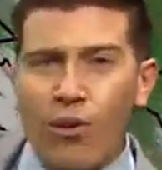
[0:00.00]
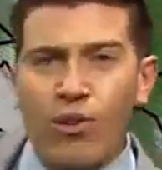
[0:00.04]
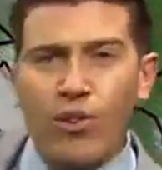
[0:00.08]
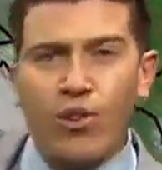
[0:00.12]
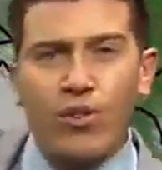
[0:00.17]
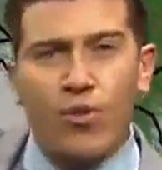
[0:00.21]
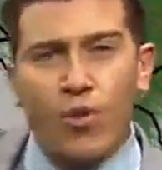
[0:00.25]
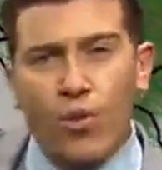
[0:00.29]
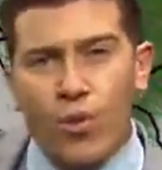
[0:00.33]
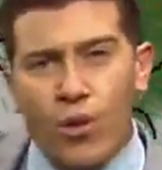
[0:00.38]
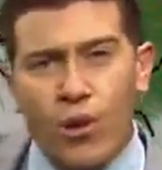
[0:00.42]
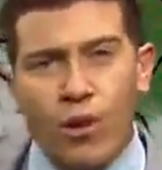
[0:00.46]
or
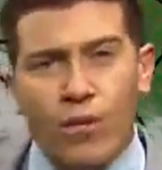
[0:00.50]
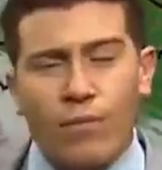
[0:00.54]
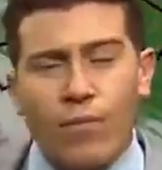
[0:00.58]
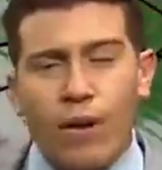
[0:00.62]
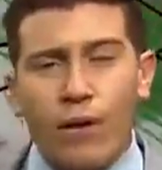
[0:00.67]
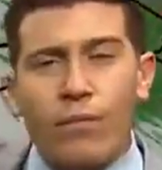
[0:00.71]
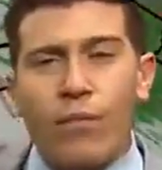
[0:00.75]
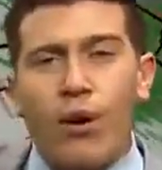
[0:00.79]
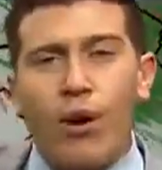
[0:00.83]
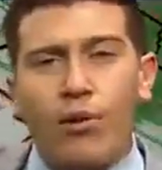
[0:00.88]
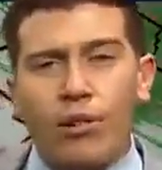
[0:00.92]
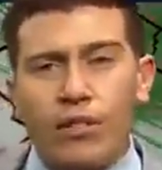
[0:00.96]
storm,
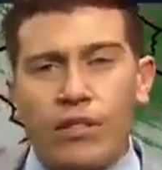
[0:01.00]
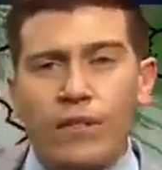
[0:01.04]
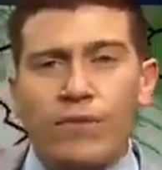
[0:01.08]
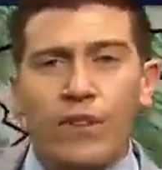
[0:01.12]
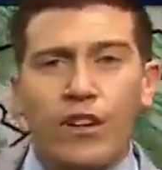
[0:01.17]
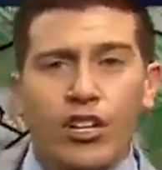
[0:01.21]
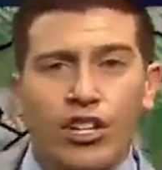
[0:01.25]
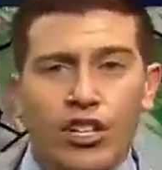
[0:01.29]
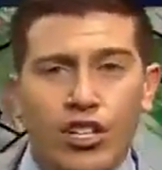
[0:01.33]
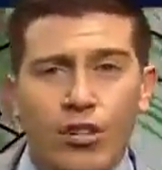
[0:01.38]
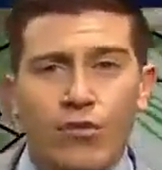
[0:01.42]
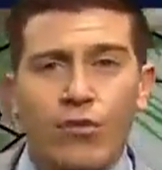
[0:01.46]
but most of
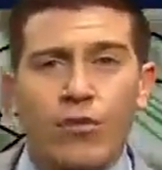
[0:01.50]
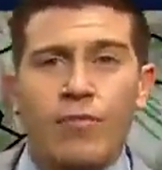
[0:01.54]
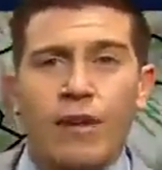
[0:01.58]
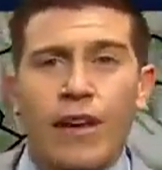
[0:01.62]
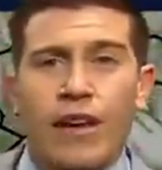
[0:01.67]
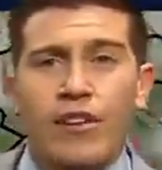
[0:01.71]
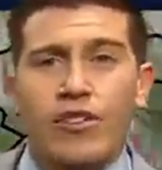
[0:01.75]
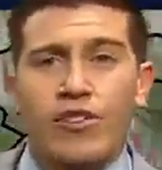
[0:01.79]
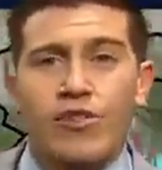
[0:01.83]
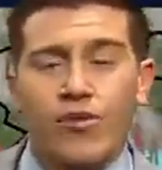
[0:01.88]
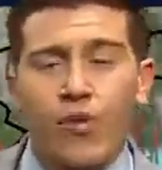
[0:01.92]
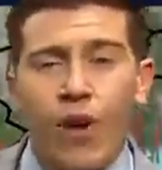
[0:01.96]
us should
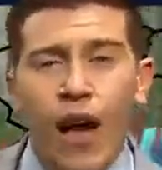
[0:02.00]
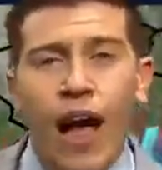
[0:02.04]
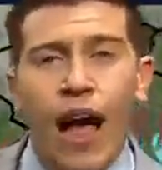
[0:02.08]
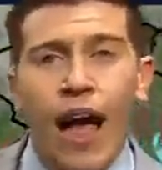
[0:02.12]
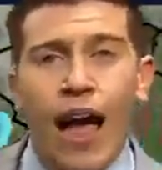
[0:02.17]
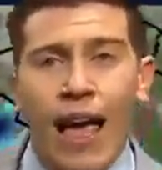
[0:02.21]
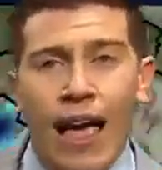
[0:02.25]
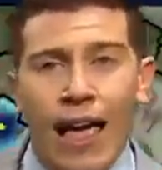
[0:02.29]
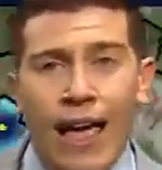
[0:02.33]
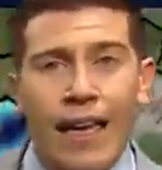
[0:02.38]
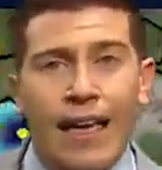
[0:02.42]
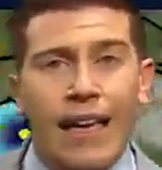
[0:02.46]
remain
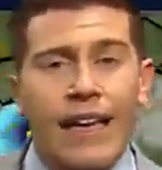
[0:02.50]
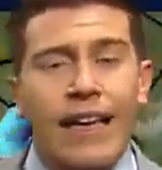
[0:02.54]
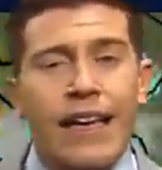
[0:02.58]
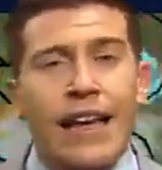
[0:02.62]
dry.